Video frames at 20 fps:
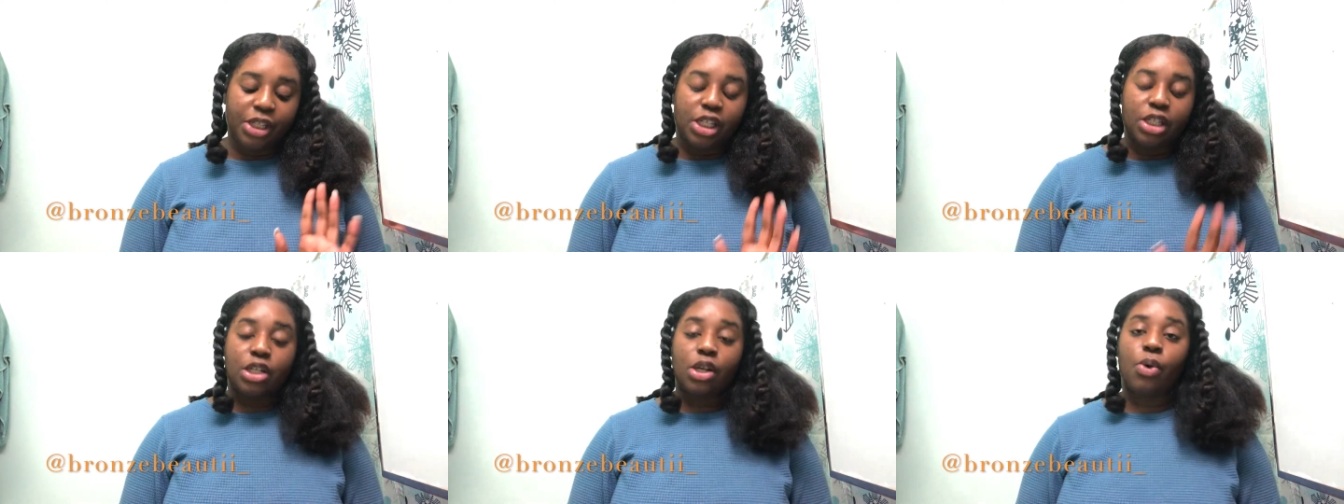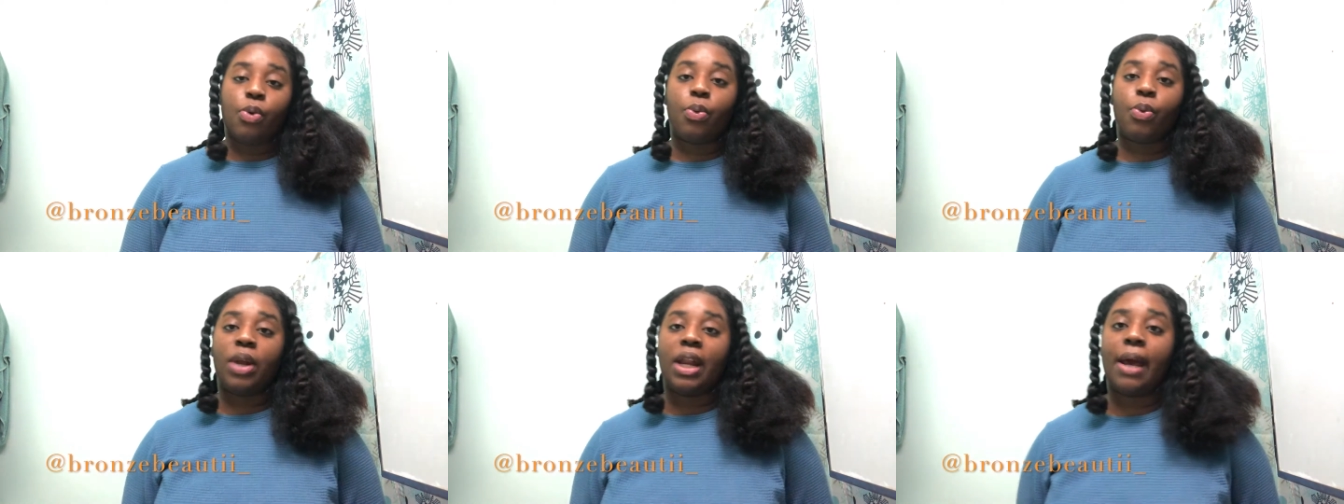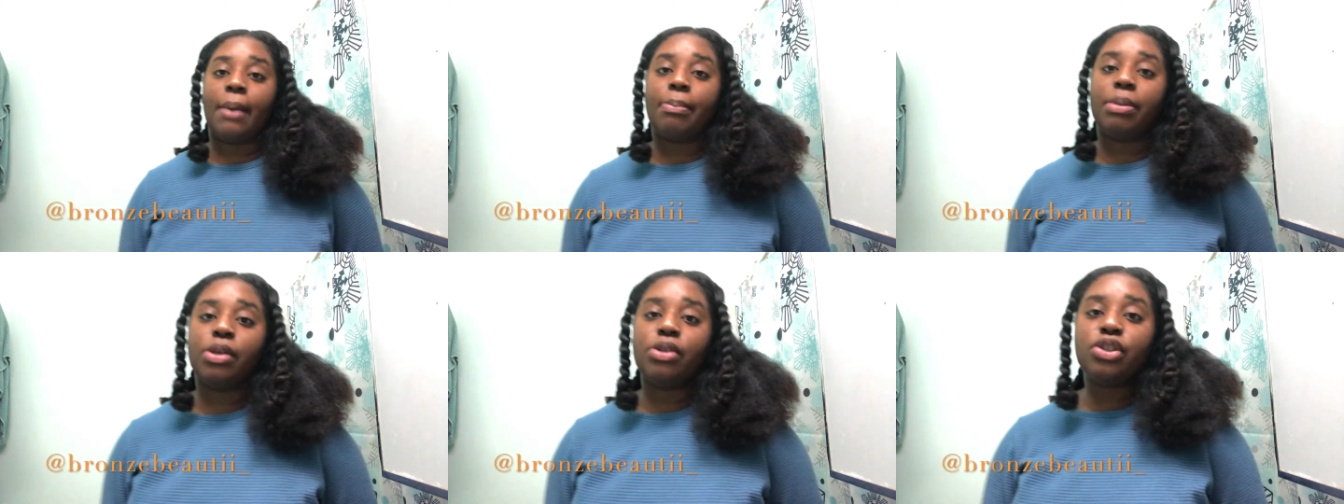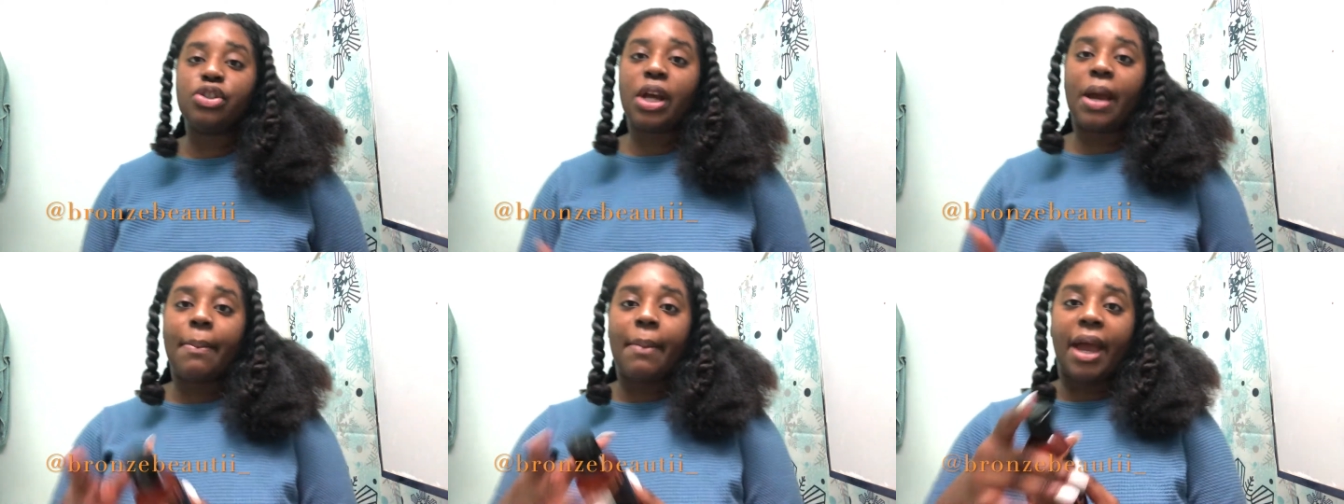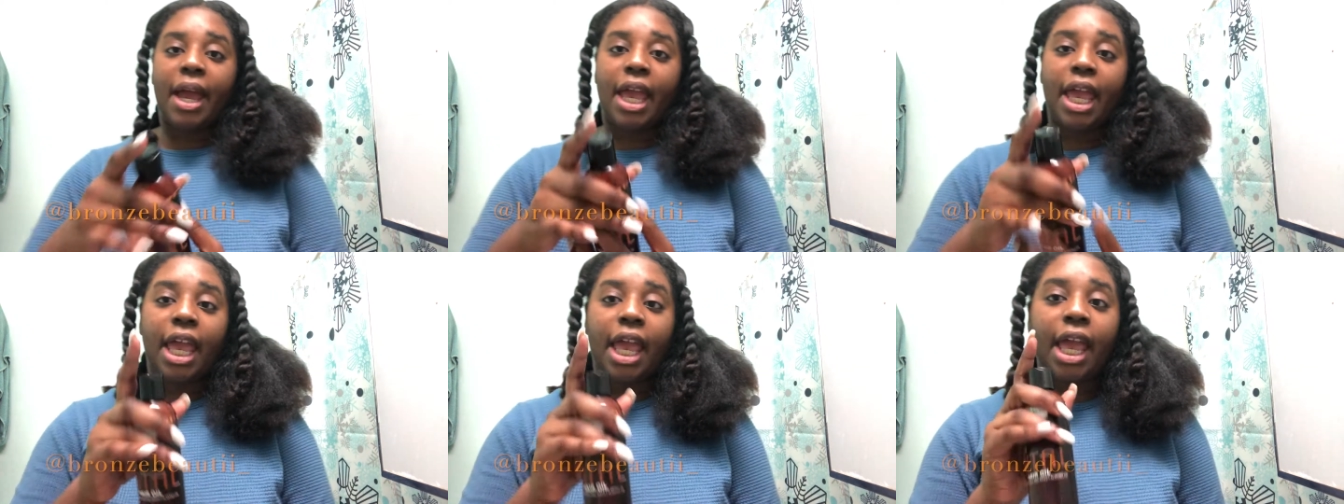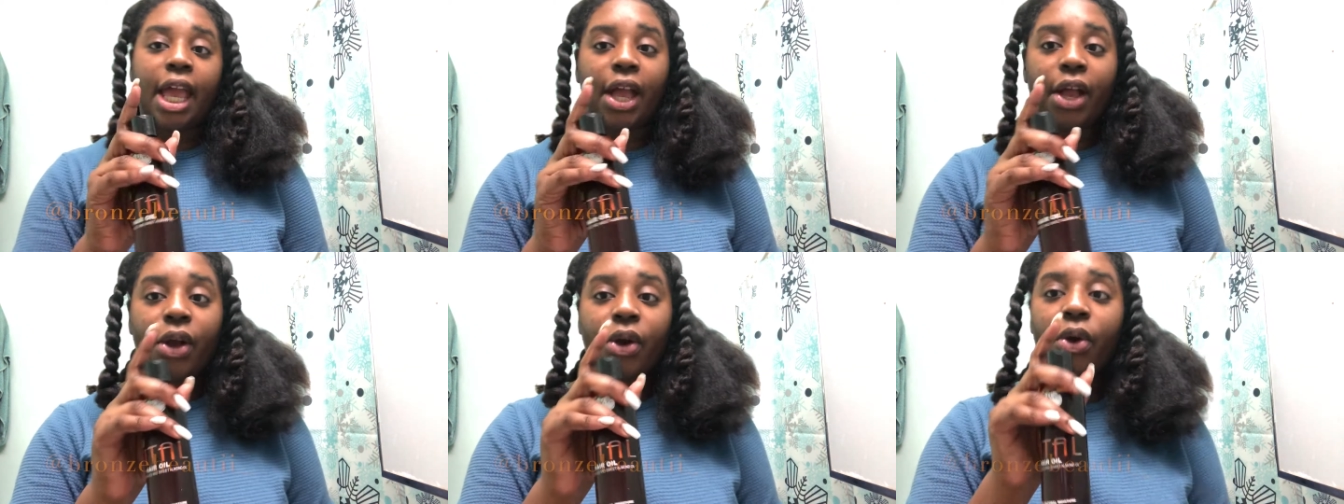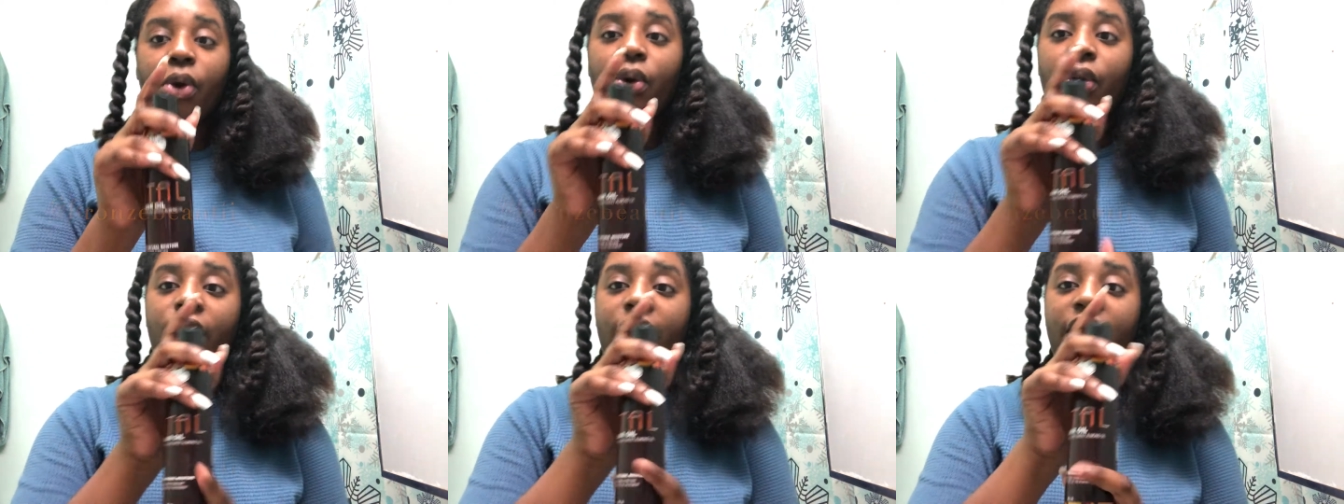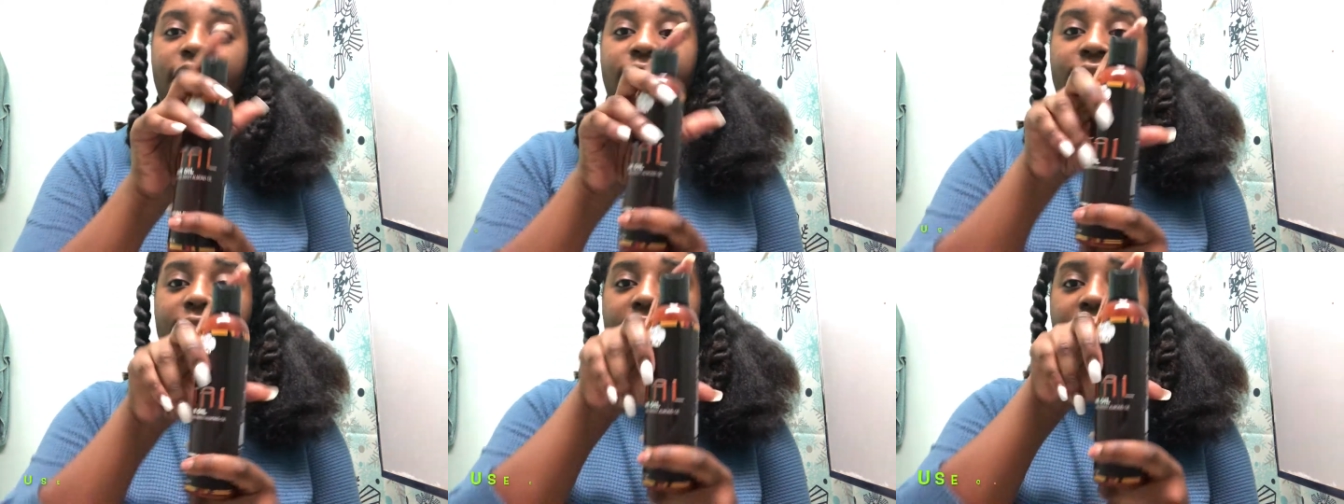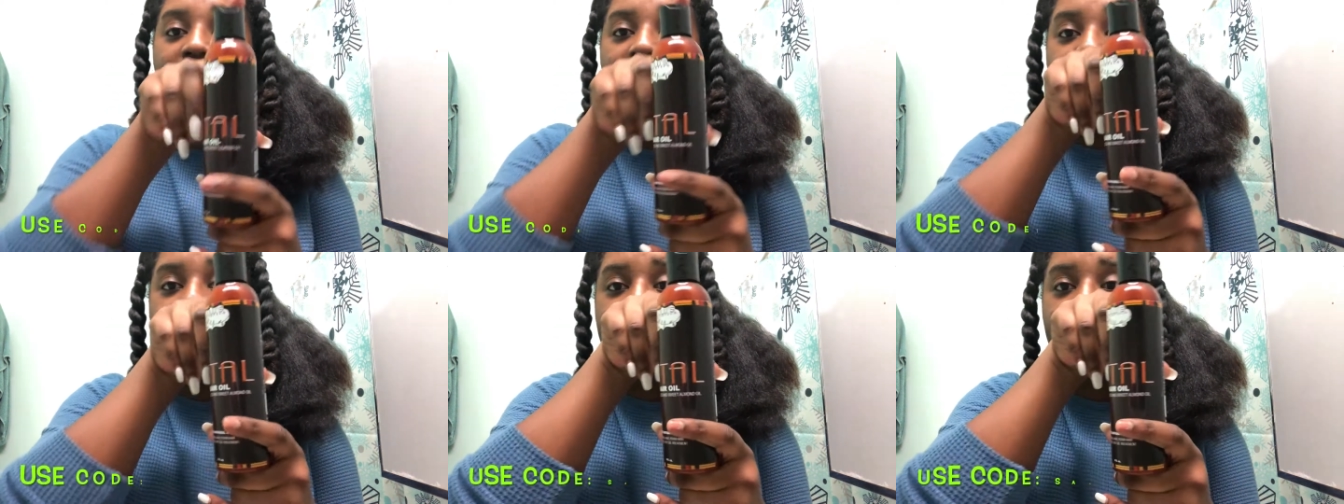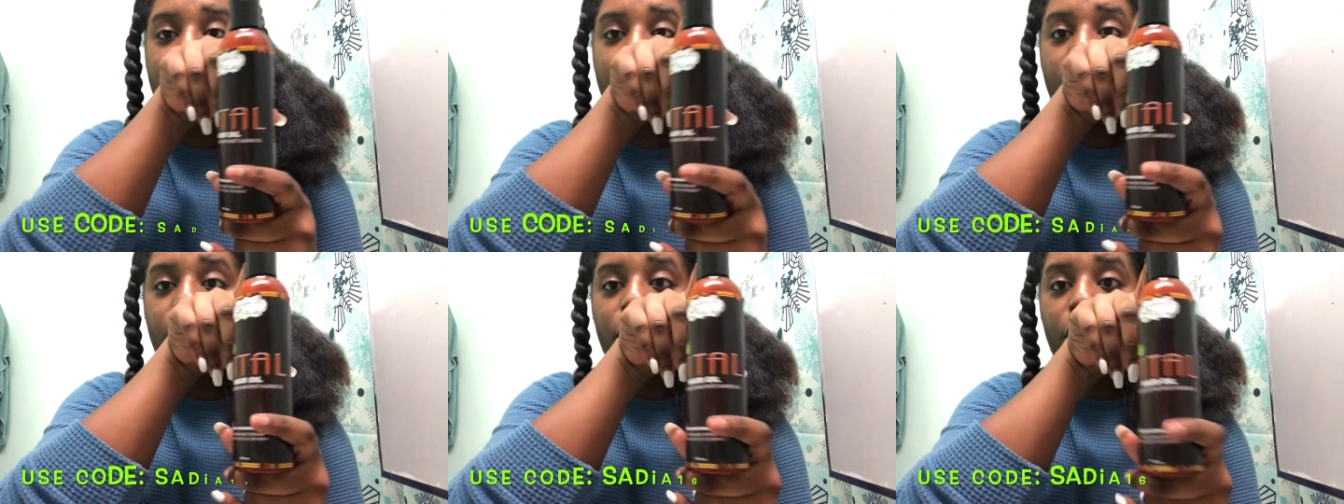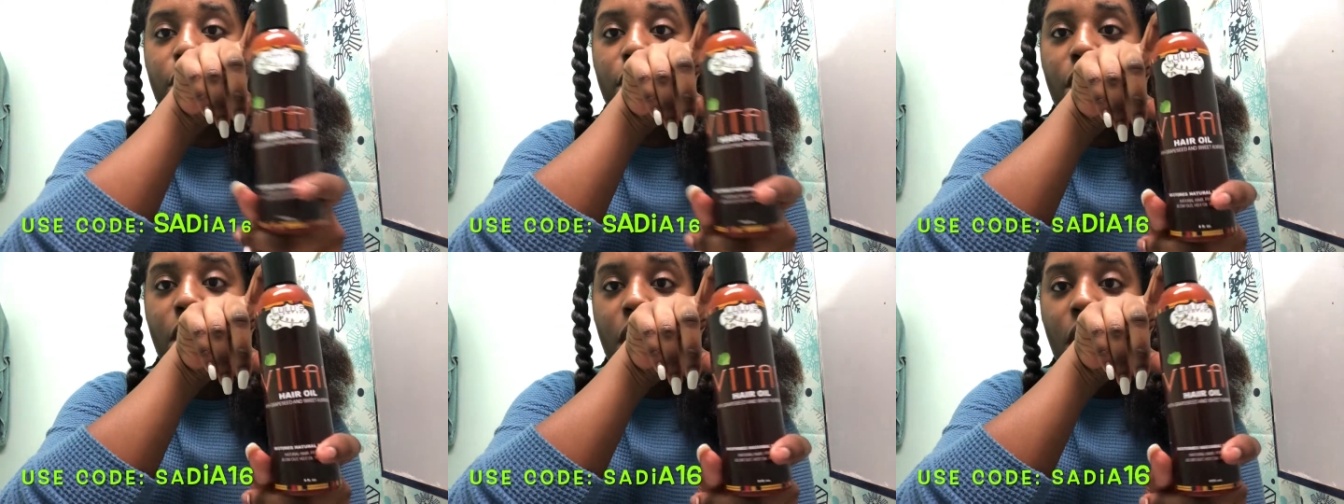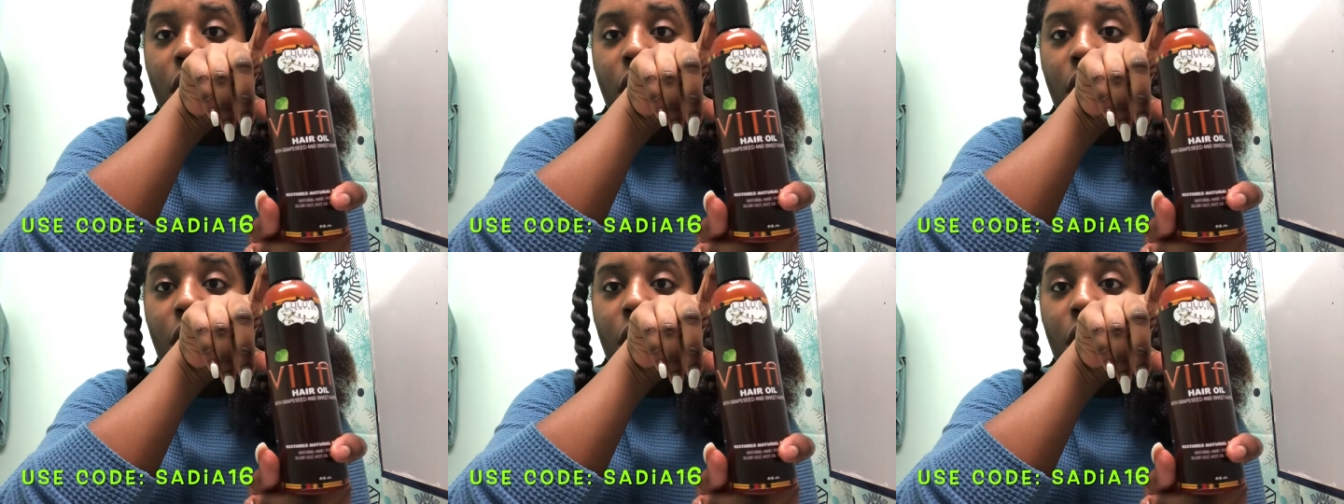so when i blow dry my hair or even after